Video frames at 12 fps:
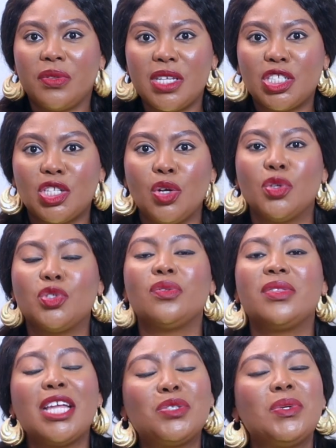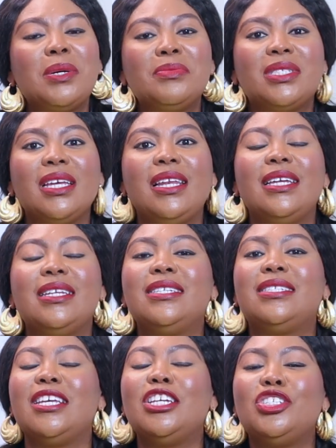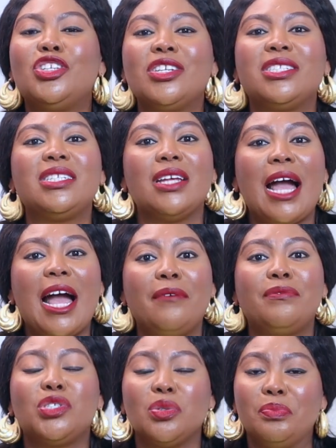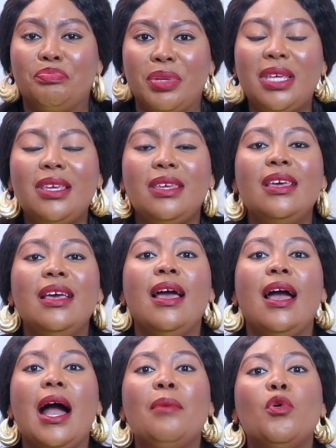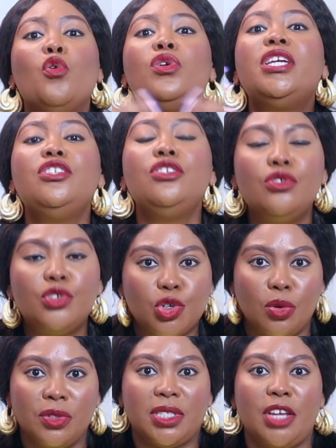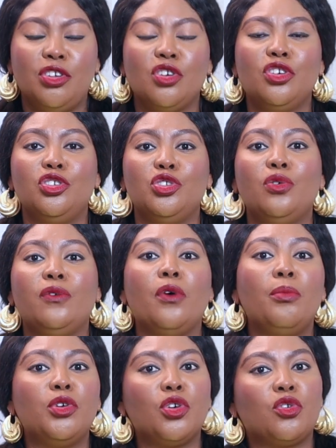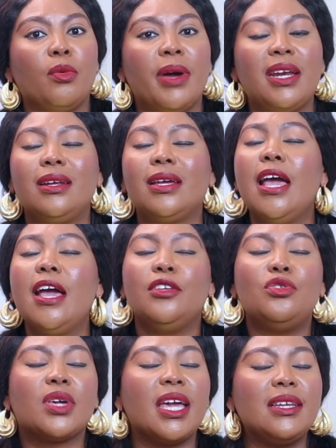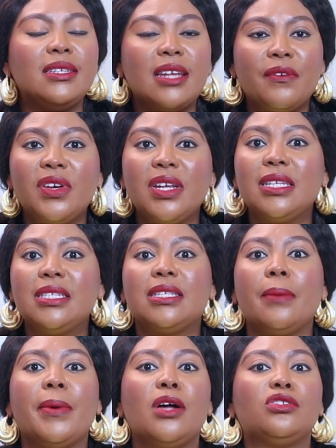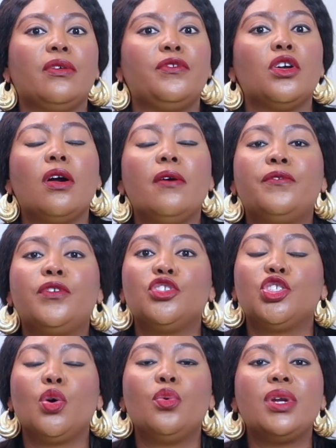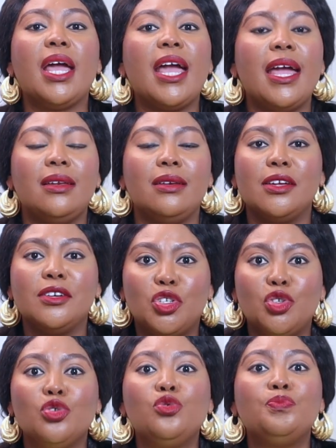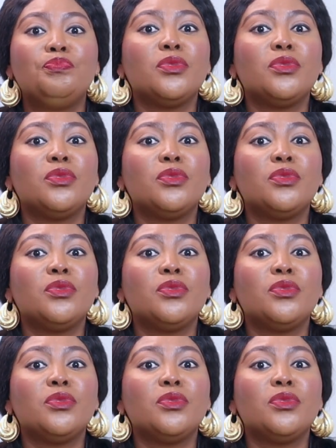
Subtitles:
this look. So that's what I'm saying, ladies. It doesn't have to be only neutrals that you're going to do for monochromatic. You can definitely step out of your comfort zone and do